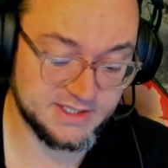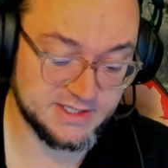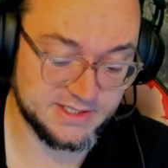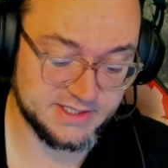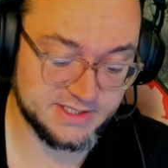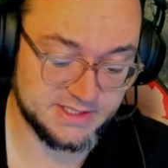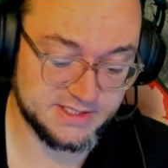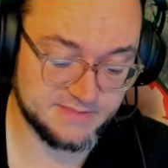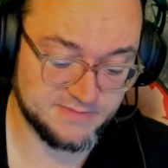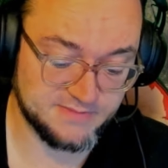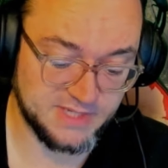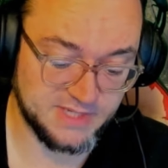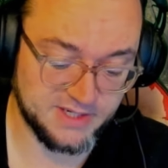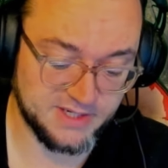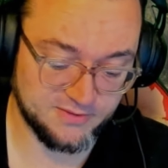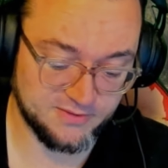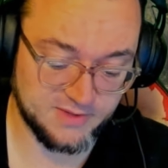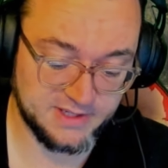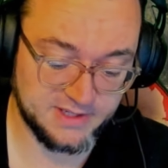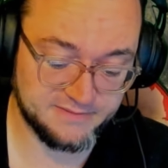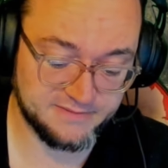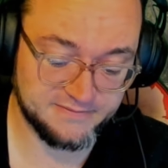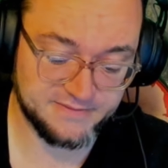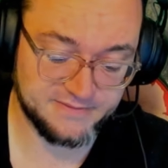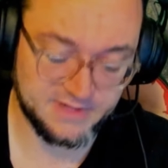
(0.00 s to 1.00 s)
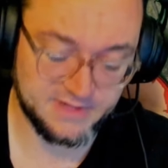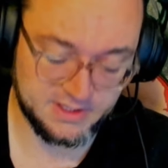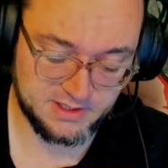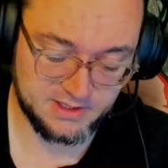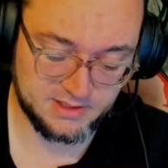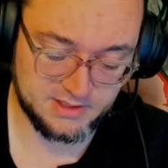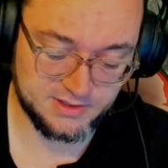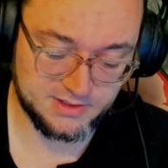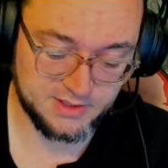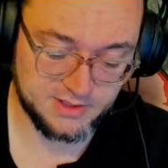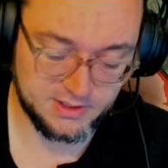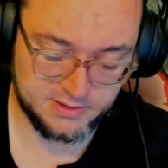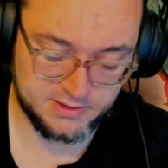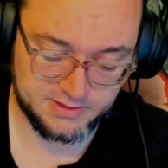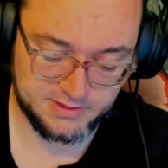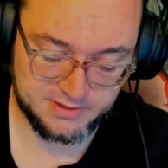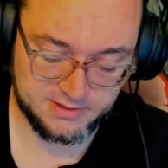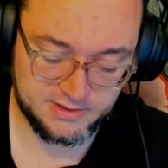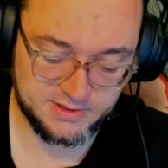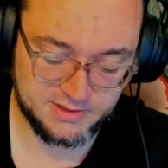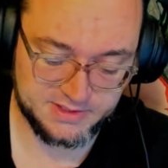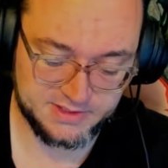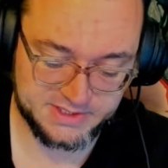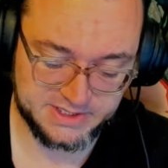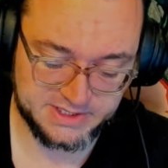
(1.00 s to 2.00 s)
because my wife and daughter
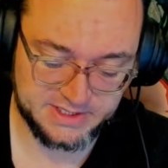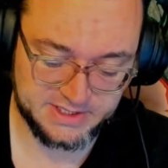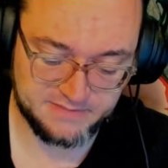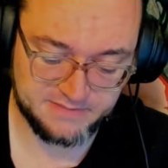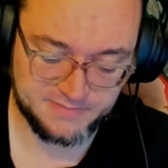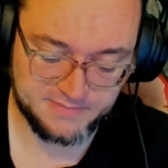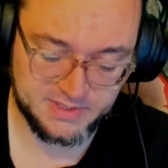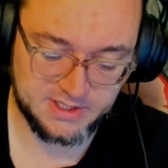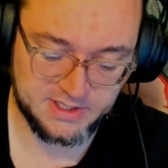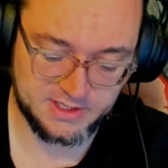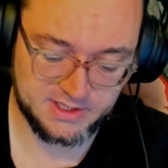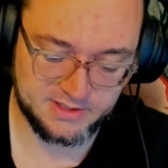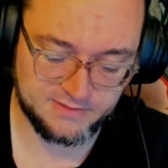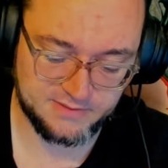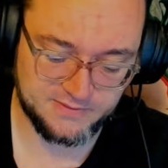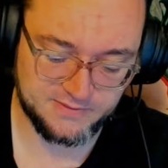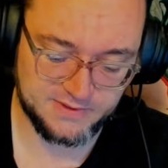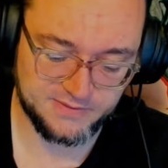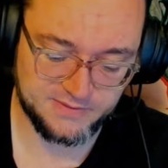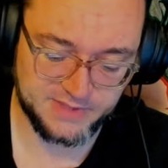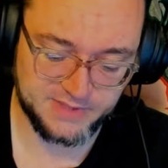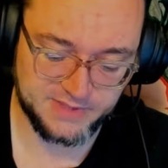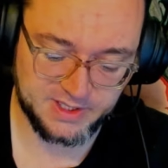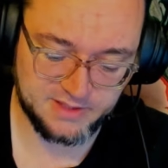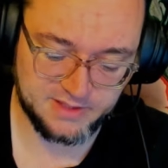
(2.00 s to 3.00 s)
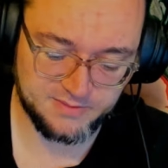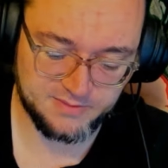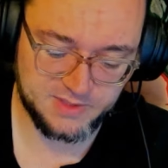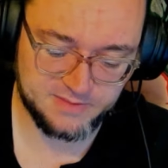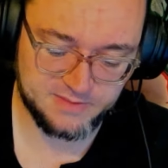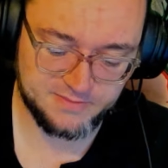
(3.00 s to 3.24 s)
are asleep and I don't wanna wake them